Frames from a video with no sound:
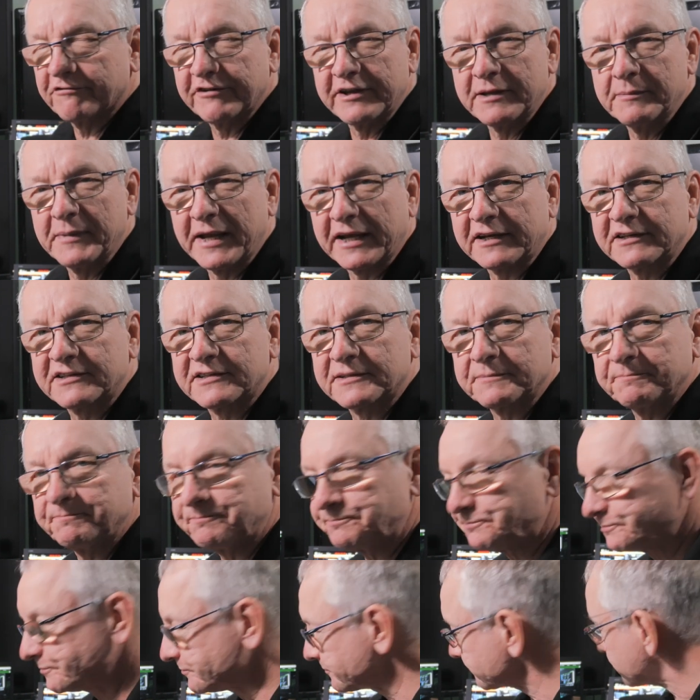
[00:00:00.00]
vMix.
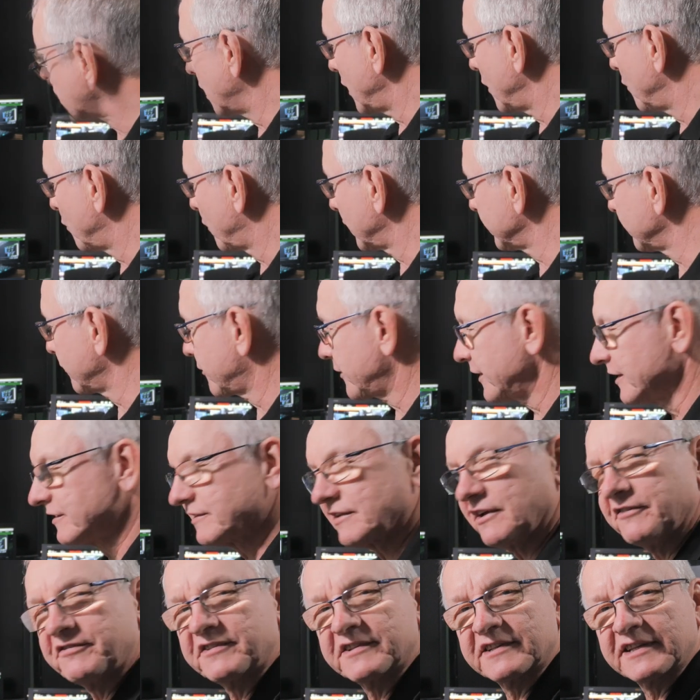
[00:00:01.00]
One of the
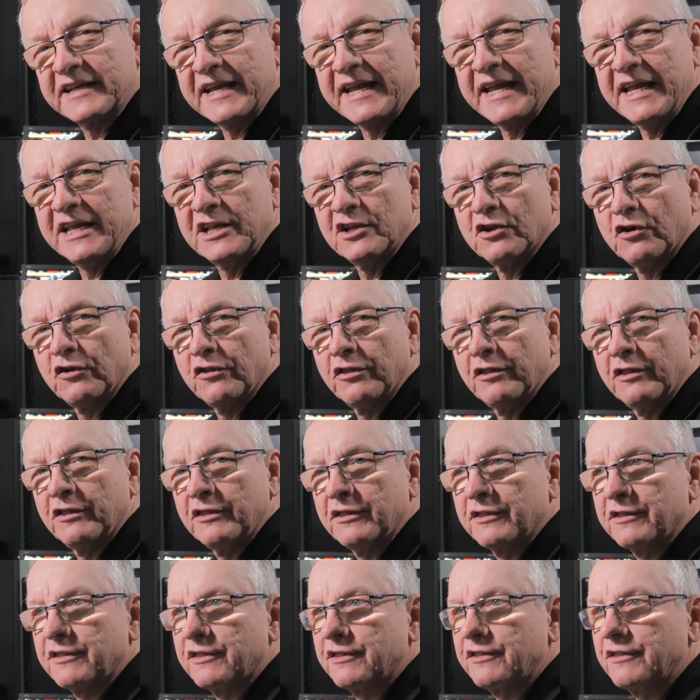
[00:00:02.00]
things I've seen
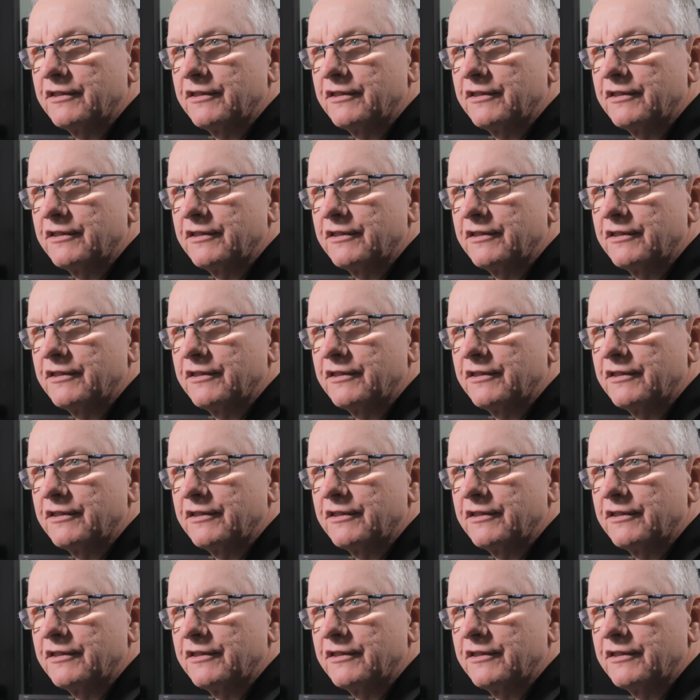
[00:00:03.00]
on